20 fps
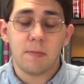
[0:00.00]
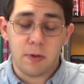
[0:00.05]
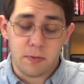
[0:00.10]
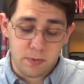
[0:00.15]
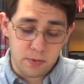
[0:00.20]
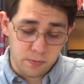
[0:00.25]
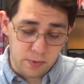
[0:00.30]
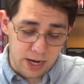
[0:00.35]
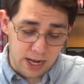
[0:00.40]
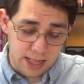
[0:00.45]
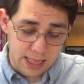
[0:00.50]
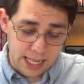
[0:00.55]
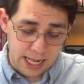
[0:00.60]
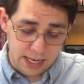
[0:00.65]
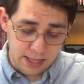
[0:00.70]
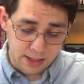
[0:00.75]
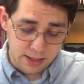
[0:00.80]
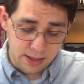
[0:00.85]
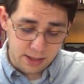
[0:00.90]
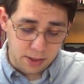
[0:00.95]
But we read
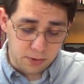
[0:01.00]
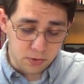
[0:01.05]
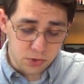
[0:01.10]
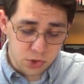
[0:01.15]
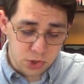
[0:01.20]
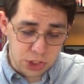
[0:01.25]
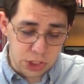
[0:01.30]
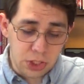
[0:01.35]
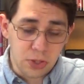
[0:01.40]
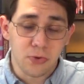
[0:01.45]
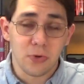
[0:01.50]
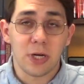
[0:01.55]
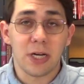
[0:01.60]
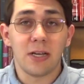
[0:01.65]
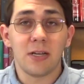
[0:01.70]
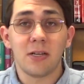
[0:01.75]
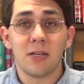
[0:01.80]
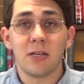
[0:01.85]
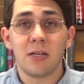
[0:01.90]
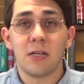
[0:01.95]
that those
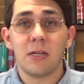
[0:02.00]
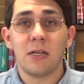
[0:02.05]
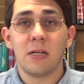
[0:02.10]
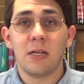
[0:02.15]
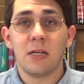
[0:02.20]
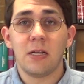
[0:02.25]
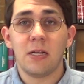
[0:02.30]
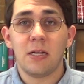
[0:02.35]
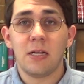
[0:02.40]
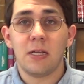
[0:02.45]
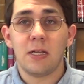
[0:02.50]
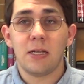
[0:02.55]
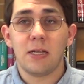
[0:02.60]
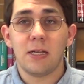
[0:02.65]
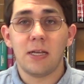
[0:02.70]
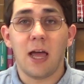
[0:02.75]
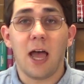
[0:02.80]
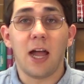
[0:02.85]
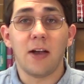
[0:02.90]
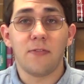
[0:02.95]
children
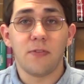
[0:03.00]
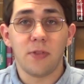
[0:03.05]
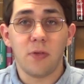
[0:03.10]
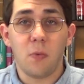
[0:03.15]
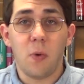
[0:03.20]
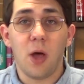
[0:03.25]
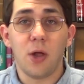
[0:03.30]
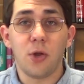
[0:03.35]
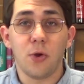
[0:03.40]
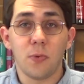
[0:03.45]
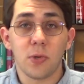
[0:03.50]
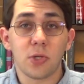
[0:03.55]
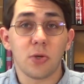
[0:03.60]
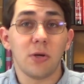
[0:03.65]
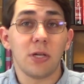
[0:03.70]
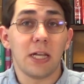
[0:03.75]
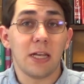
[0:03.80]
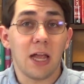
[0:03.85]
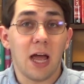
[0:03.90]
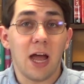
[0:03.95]
died for the one who was
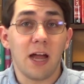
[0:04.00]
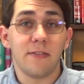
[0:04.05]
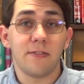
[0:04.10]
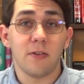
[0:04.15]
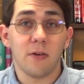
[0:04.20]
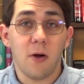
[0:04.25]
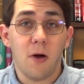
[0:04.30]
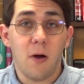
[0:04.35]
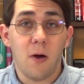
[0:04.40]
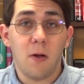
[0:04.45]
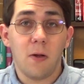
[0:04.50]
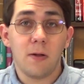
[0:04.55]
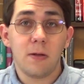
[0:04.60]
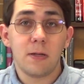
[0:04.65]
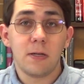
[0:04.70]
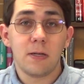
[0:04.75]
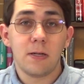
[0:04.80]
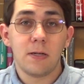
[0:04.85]
going to die for all.